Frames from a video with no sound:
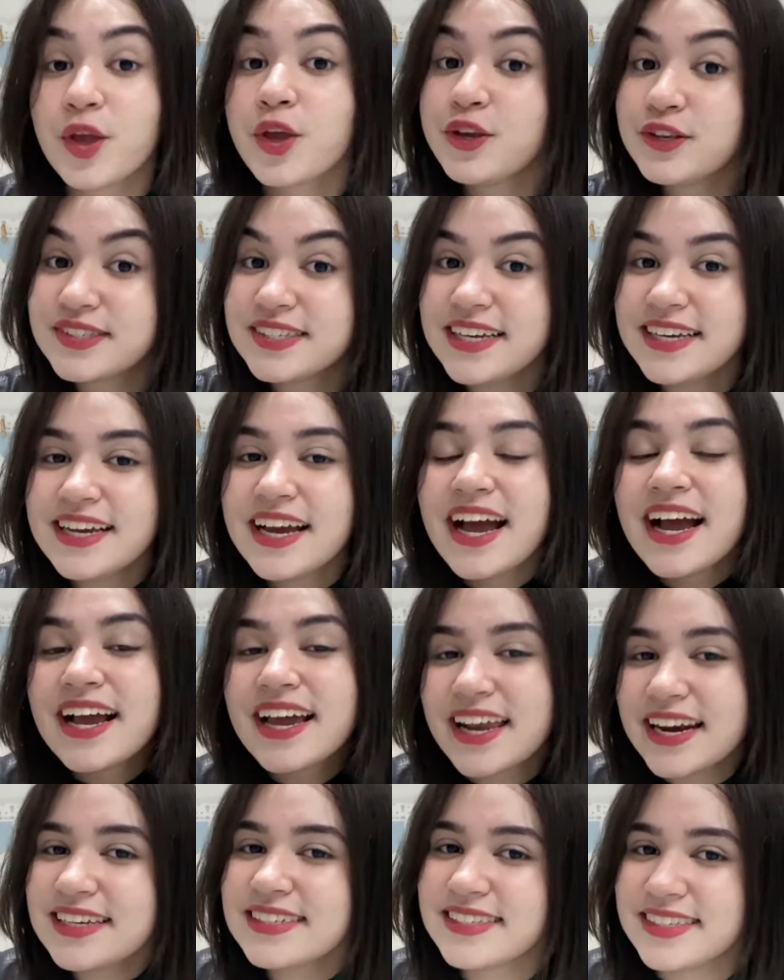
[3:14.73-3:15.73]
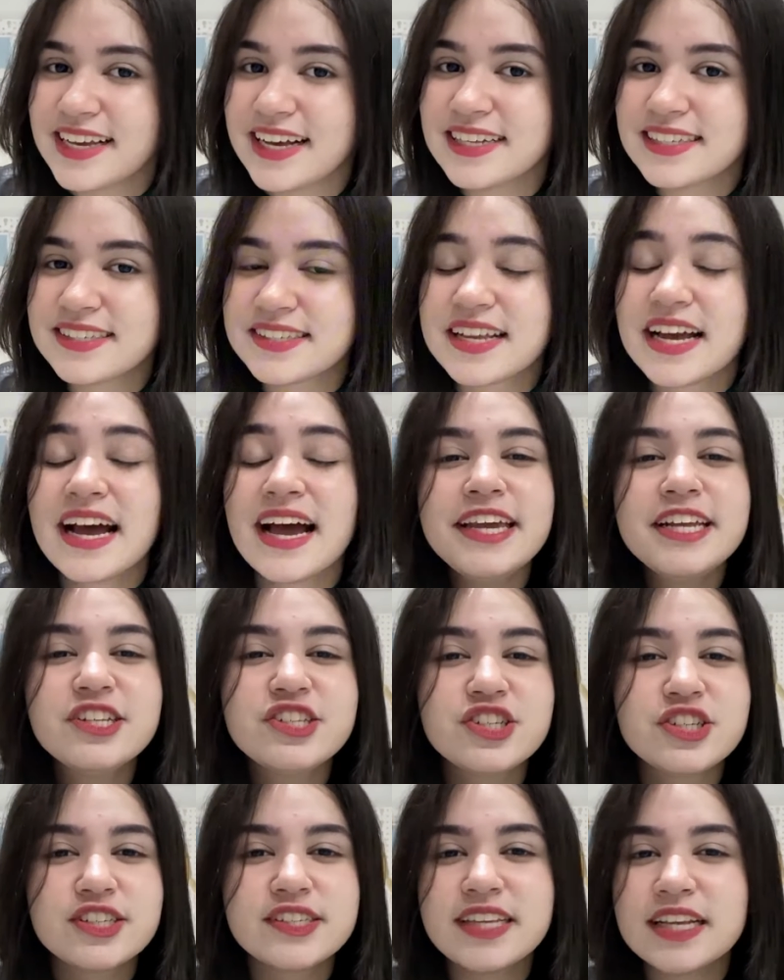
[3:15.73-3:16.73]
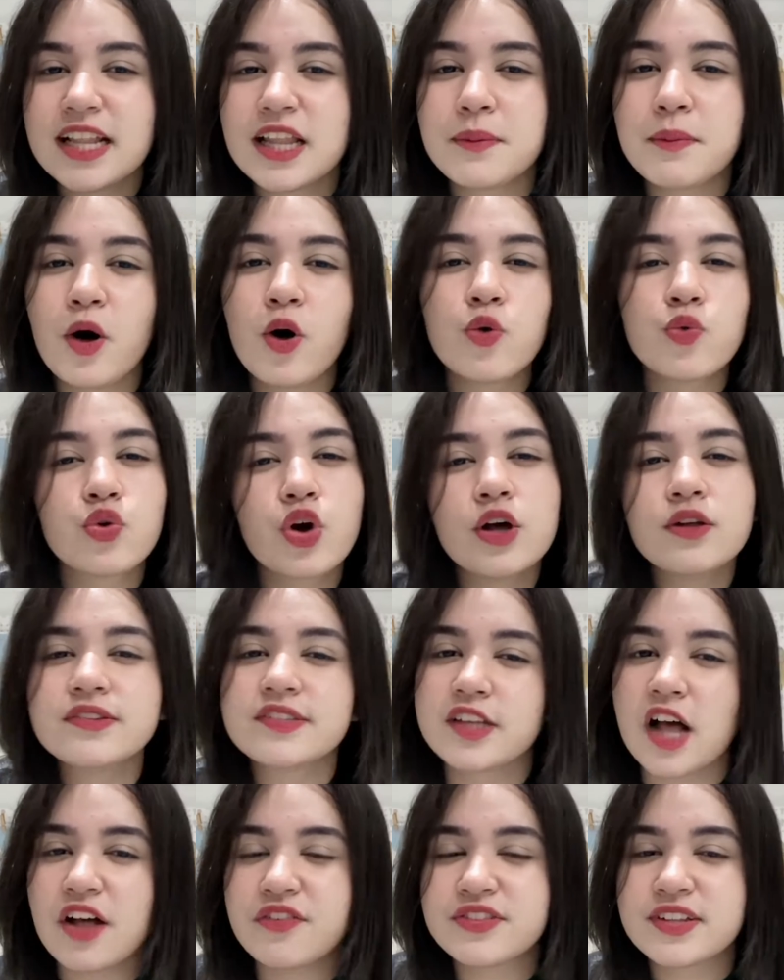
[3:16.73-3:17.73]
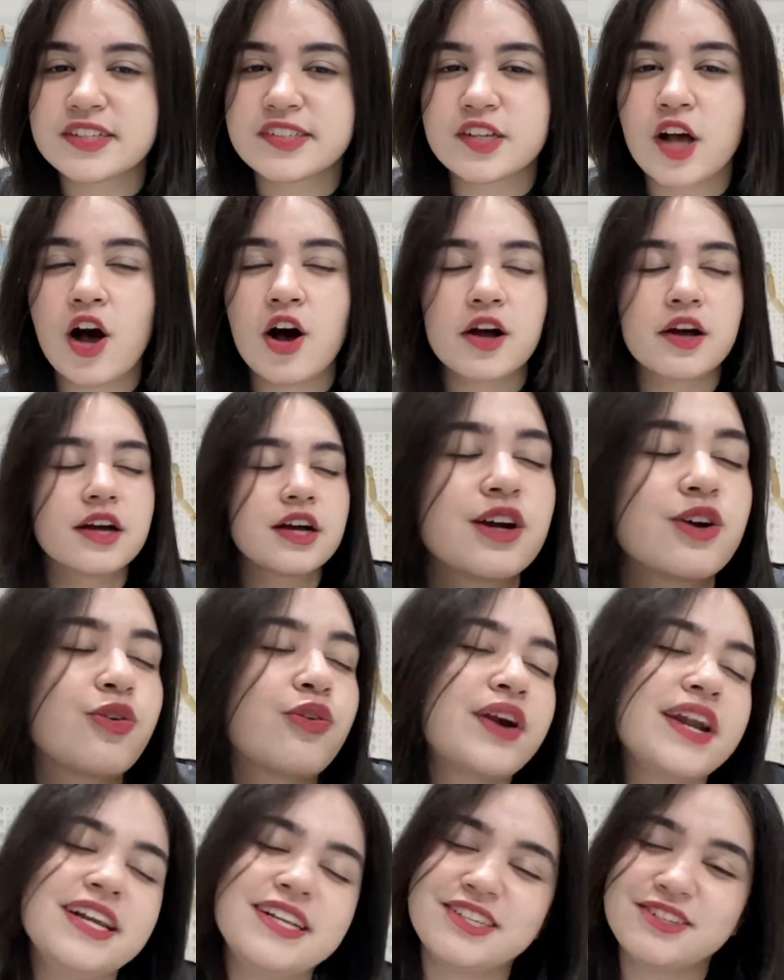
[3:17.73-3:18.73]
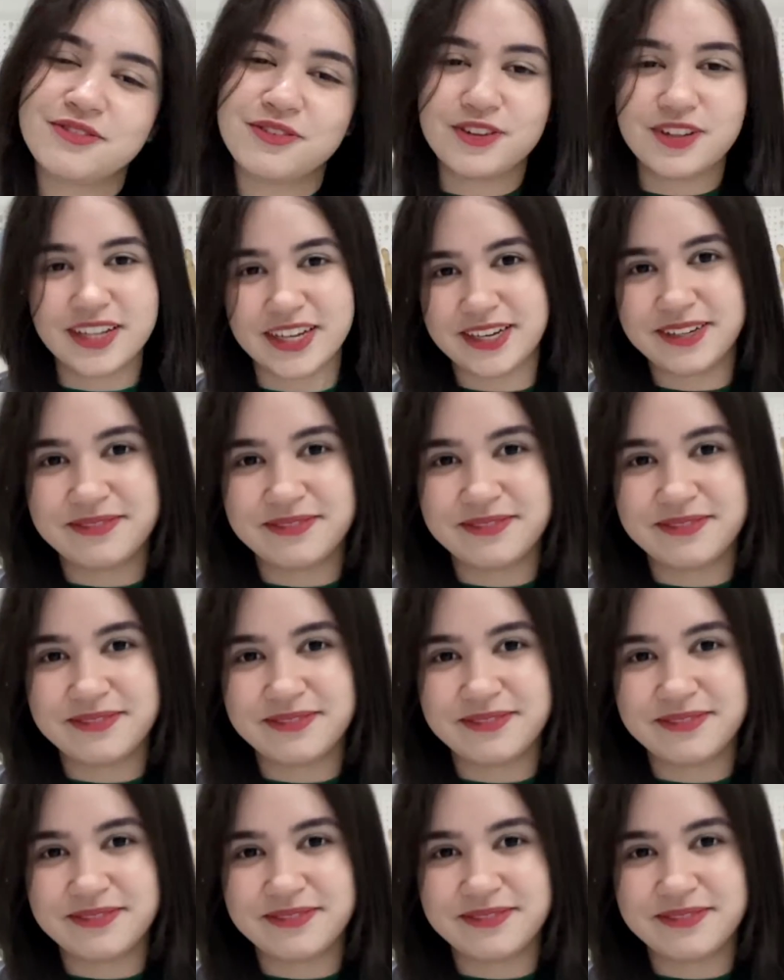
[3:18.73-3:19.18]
You see, gracias, each syllable rolls off the tongue gracefully.